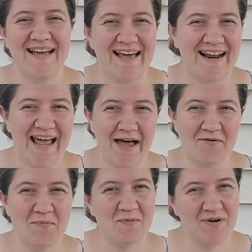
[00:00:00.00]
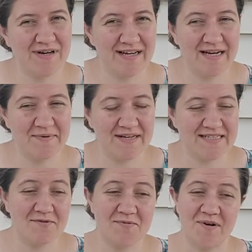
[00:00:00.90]
And I haven't been working on it because
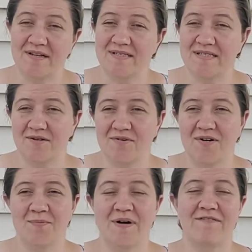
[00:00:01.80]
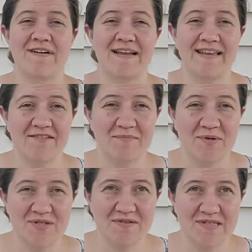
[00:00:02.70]
I was working on slow crawl, but I finally have
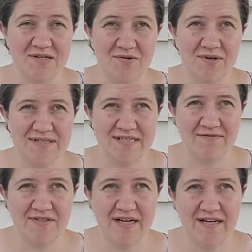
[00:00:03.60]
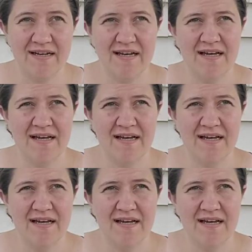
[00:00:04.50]
most of the slow crawl stuff done.